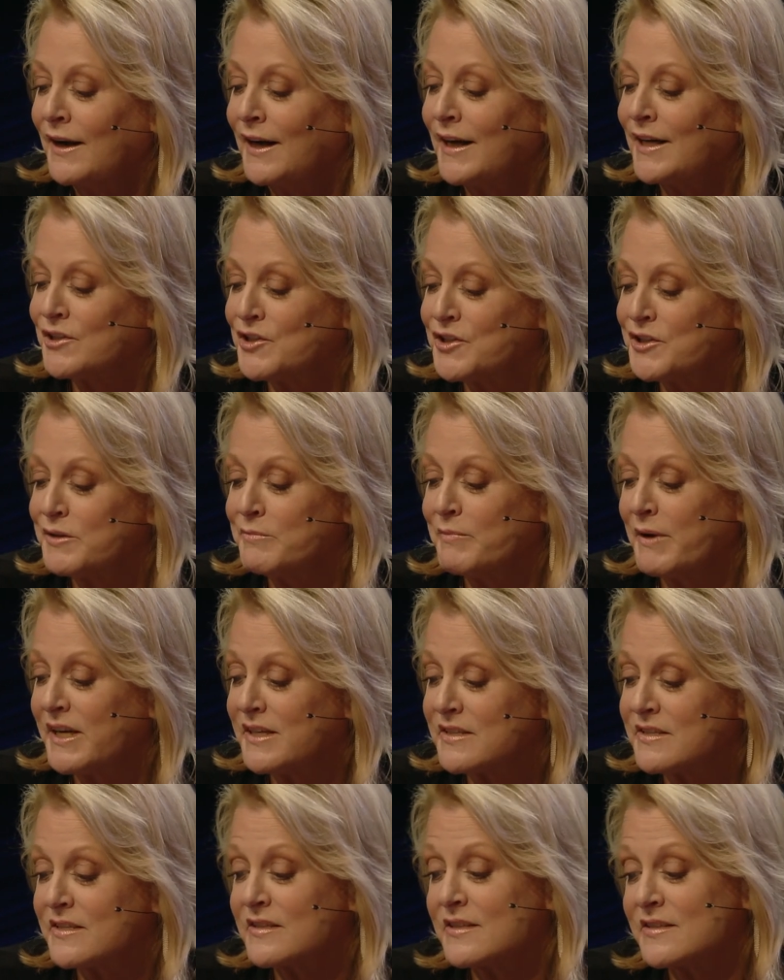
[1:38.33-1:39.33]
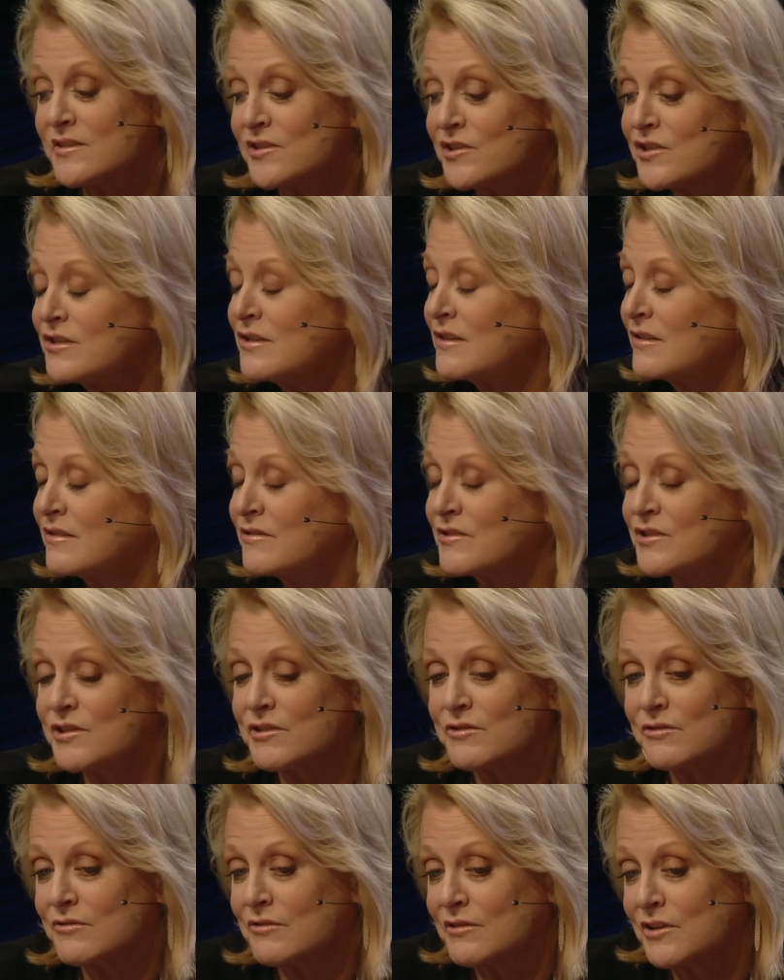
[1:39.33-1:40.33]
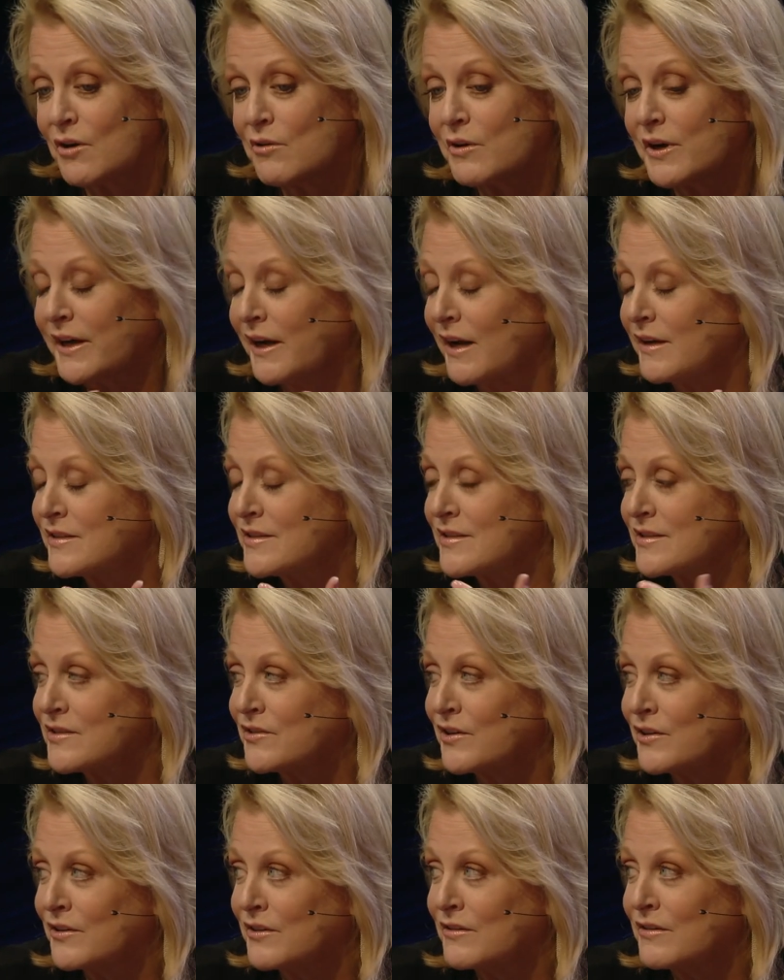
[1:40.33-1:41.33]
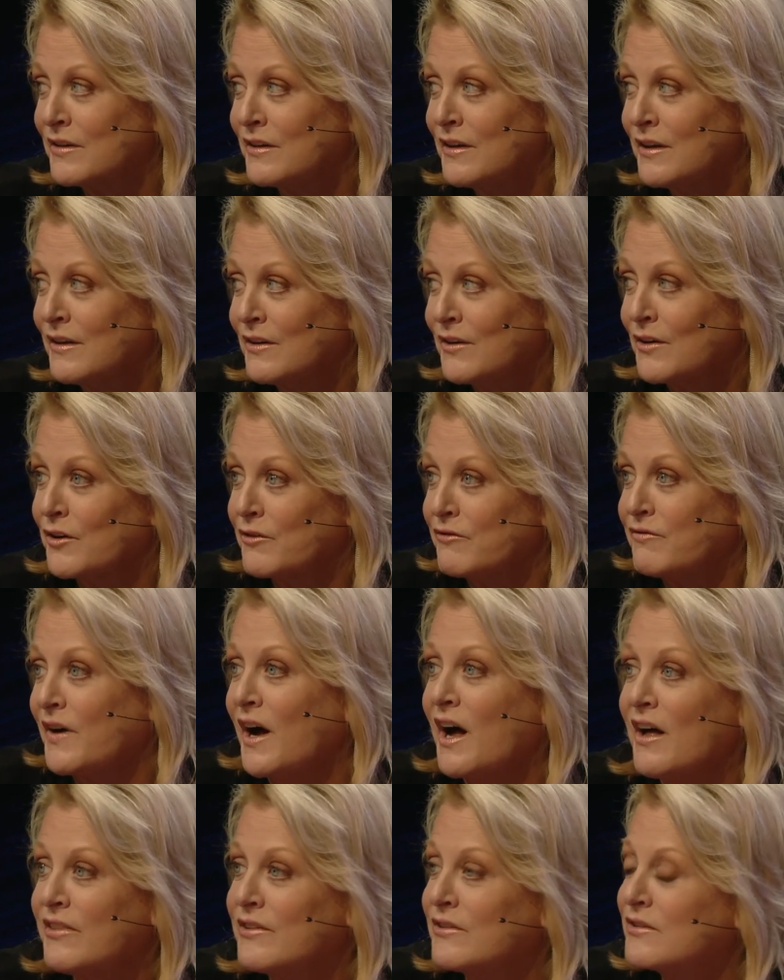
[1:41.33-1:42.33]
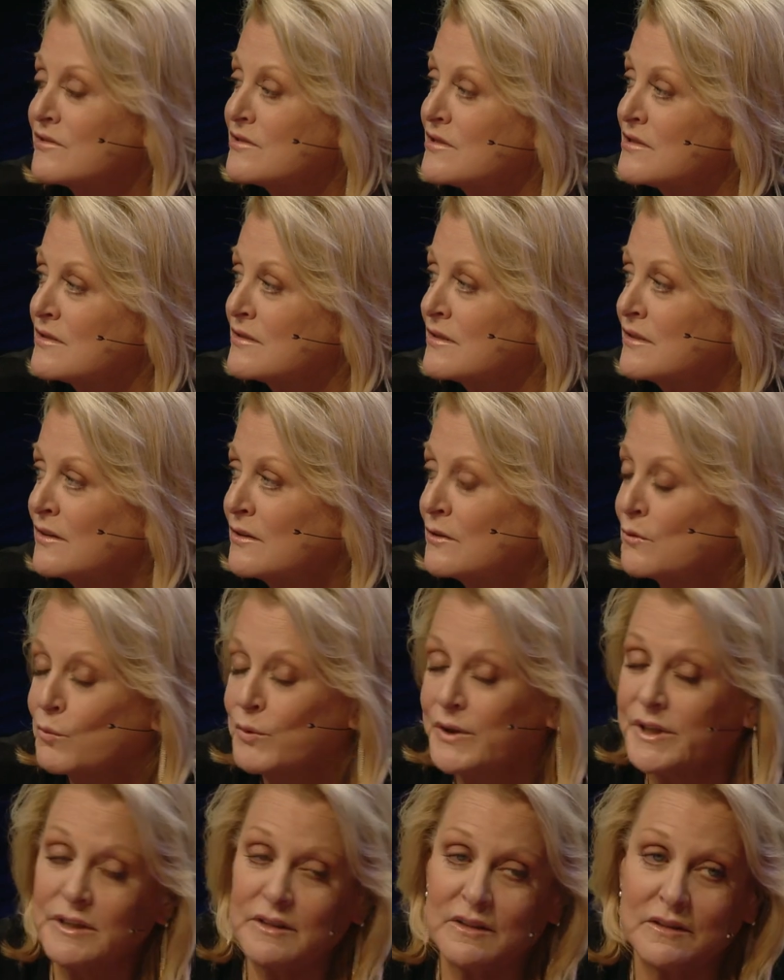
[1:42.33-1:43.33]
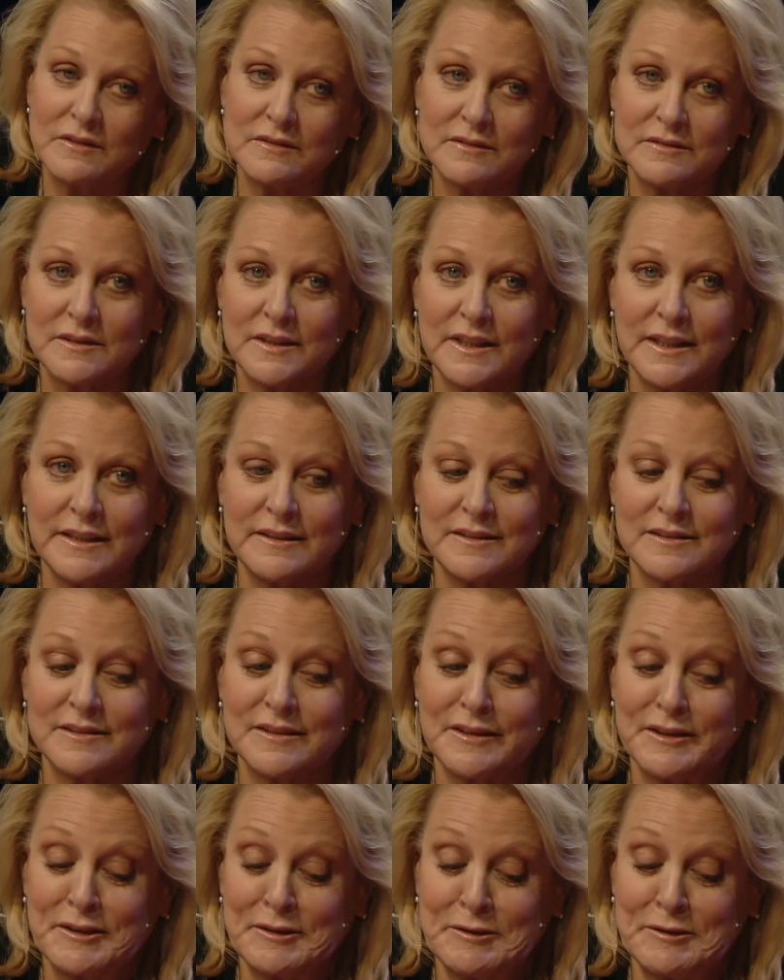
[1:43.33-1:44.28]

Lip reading: and she makes the decision to go against her father's will, and